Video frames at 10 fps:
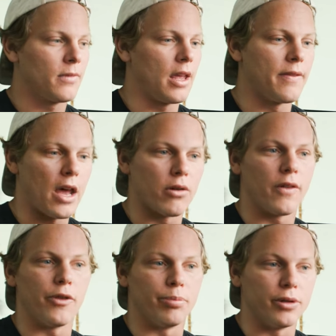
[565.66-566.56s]
and that'll
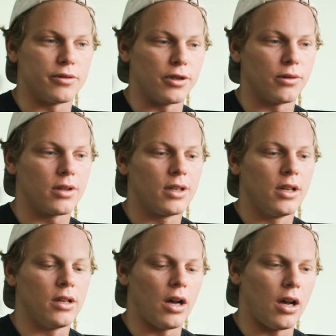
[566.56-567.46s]
give you Bluetooth.
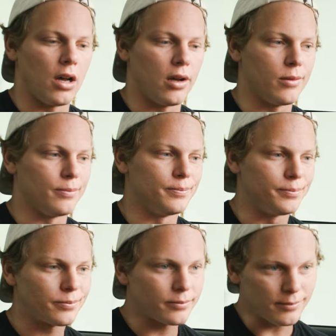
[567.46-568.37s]
Um,
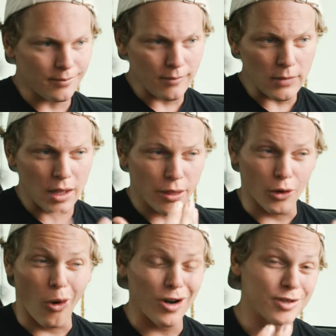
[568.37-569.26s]

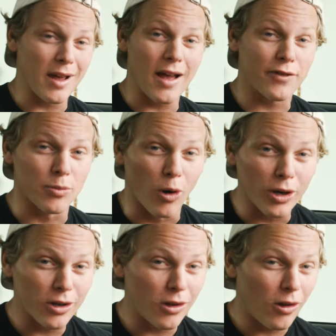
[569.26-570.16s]
there are some
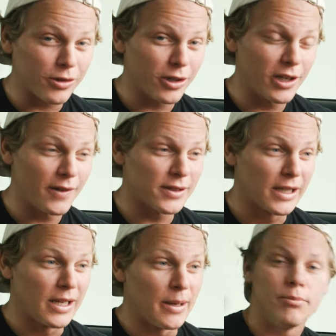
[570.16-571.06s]
aftermarket alternatives
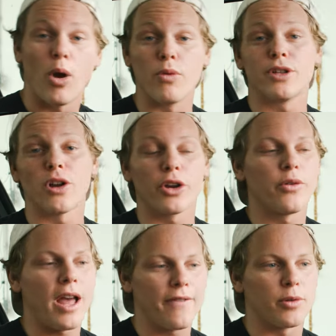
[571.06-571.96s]
but when you start
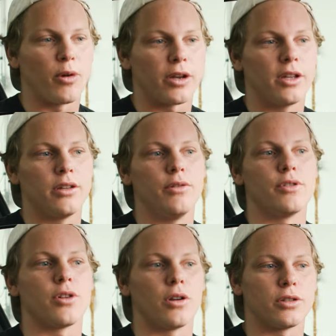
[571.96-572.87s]
going aftermarket, you
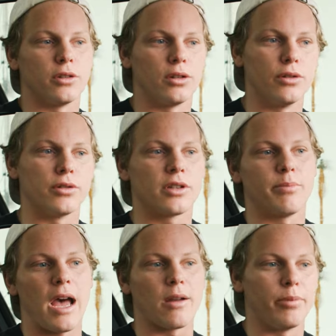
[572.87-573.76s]
start to lose
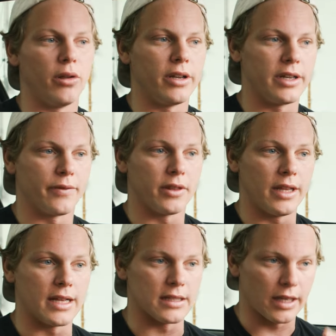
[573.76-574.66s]
compatibility in different
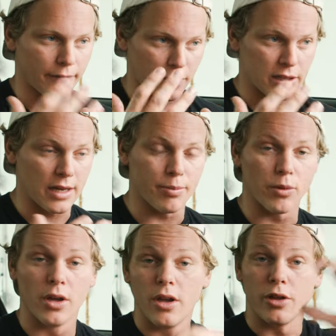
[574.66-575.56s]
things. Like, for example,
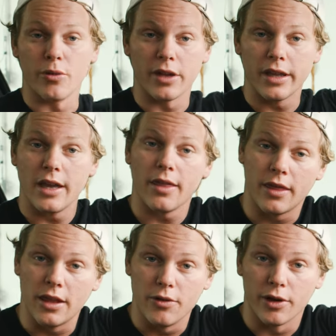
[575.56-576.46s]
you can get
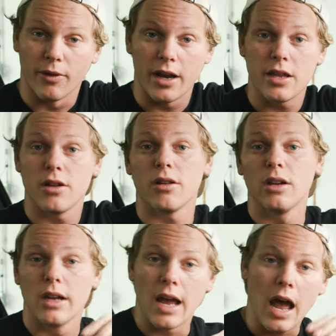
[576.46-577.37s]
the unit right here,
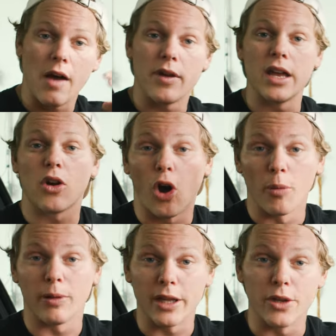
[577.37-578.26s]
have a
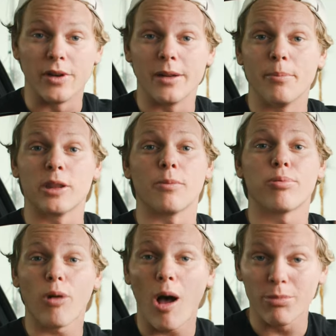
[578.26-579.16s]
CarPlay unit, but the
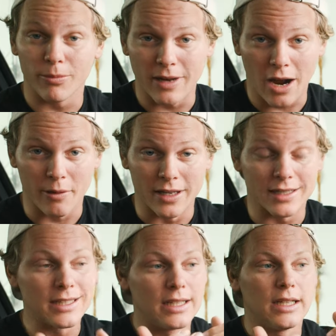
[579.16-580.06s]
problem now
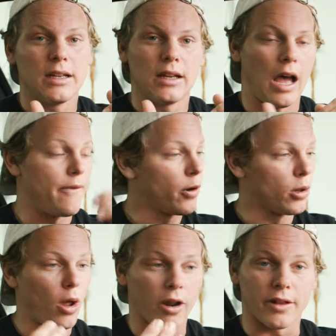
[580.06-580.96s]
is I've heard a
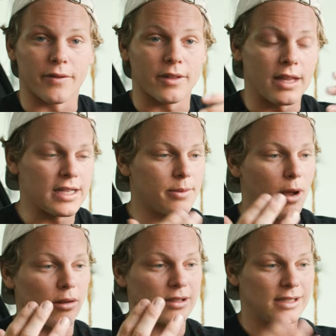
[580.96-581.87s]
lot of different things
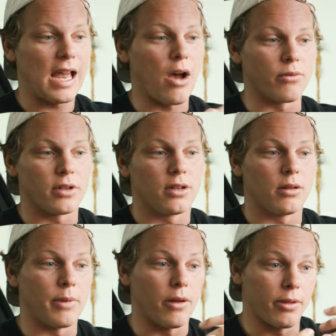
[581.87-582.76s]
about sound,
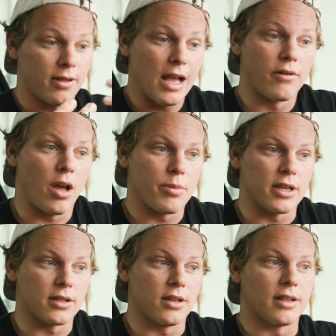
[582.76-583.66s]
about the sound not being
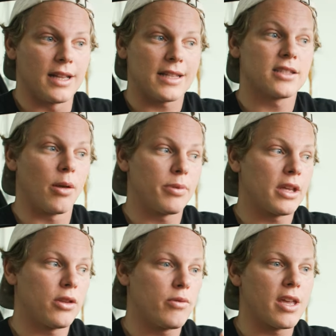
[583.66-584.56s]
as good. And that's
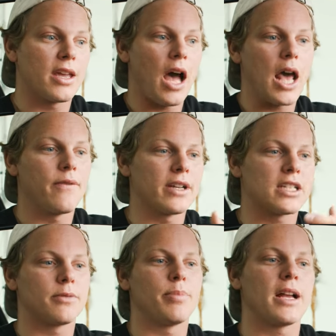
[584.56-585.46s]
something you can kind of
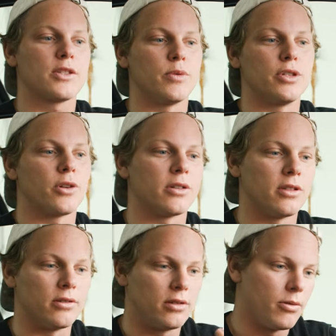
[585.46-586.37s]
expect when you start
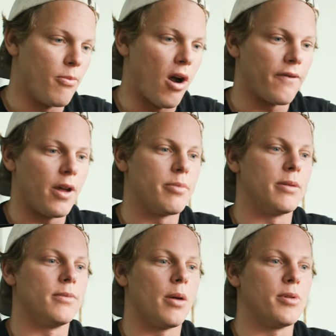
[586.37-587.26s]
to modify
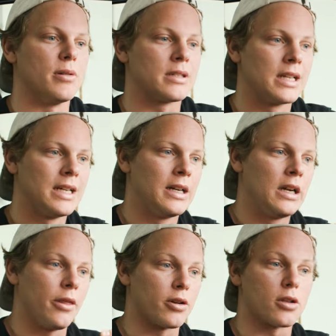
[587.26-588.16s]
BMWs.
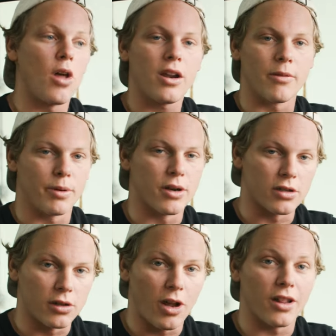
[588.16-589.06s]
There's a lot of computers
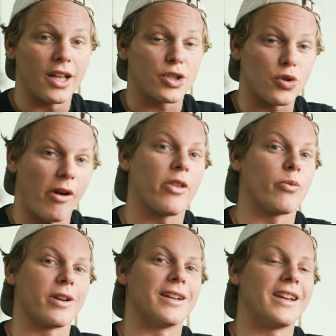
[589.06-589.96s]
and a lot of electronics
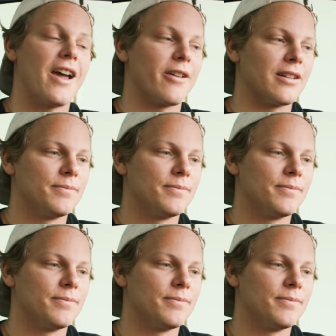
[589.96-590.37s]
working together.